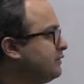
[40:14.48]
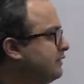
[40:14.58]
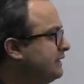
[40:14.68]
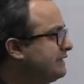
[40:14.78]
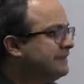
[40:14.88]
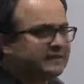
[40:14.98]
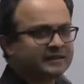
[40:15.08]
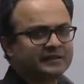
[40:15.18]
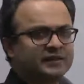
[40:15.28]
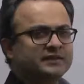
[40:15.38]
this
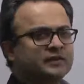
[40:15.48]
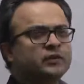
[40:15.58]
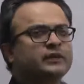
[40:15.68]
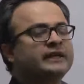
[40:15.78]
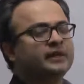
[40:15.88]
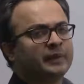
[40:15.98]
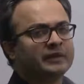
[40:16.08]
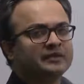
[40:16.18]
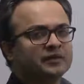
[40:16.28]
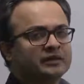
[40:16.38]
turns out only
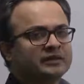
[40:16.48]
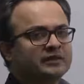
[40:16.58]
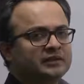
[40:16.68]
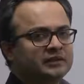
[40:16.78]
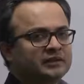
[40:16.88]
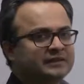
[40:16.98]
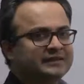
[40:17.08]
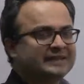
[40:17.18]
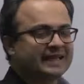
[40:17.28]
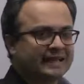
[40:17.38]
depends on the
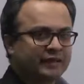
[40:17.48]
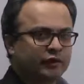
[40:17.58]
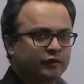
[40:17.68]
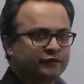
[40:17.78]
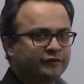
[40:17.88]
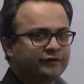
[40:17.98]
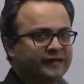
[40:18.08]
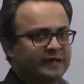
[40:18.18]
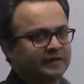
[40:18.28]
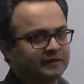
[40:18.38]
sign of
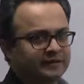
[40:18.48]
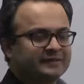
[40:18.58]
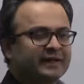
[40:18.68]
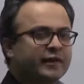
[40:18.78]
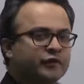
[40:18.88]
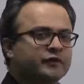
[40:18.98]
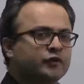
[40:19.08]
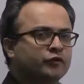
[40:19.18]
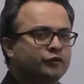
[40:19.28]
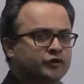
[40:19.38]
a, the sign of the
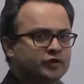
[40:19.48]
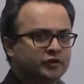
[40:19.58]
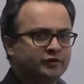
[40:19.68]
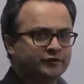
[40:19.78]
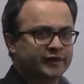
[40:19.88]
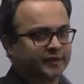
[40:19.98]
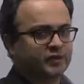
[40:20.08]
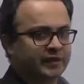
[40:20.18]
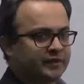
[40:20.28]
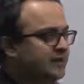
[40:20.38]
coefficient of x
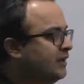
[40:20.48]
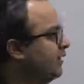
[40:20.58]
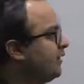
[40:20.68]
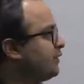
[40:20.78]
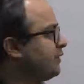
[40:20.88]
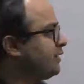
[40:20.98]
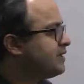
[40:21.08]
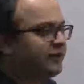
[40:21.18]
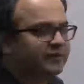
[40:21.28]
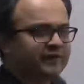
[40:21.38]
squared. So it turns
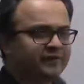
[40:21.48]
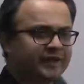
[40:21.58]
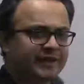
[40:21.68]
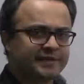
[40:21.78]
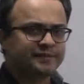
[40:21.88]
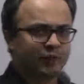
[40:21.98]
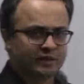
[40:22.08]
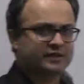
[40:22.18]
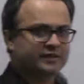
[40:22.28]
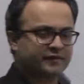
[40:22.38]
out that if a is
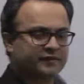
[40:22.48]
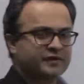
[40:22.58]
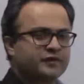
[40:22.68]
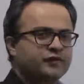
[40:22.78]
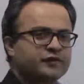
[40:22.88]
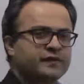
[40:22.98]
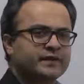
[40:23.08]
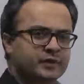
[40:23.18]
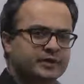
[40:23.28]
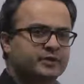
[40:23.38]
positive, if the coefficient of x
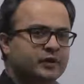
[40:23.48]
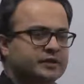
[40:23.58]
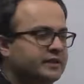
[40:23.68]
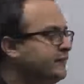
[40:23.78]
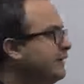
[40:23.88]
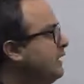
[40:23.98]
squared is positive,